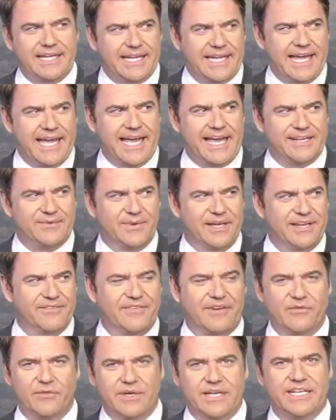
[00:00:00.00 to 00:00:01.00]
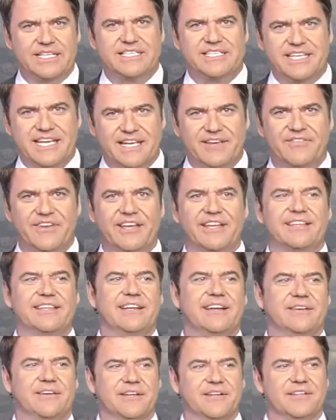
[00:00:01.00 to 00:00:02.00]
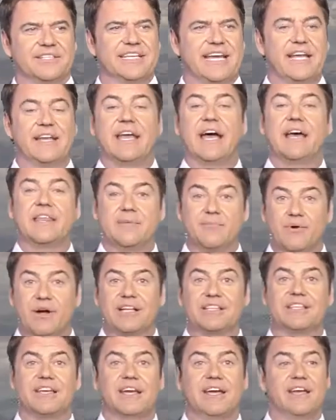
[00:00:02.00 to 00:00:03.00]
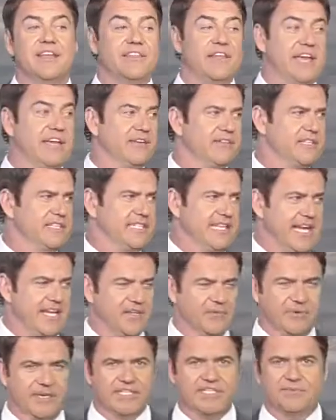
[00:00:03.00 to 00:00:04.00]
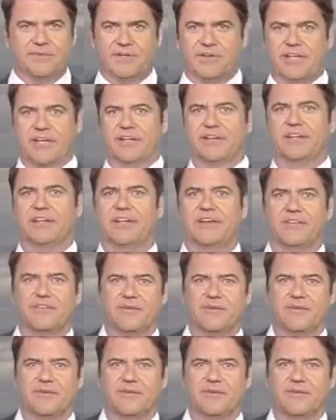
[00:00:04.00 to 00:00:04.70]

like a cat, waiting for everyone to get sick of it, and then I'm going to go. now they brought. Thank you. Did Daniel bring some in? Okay, good.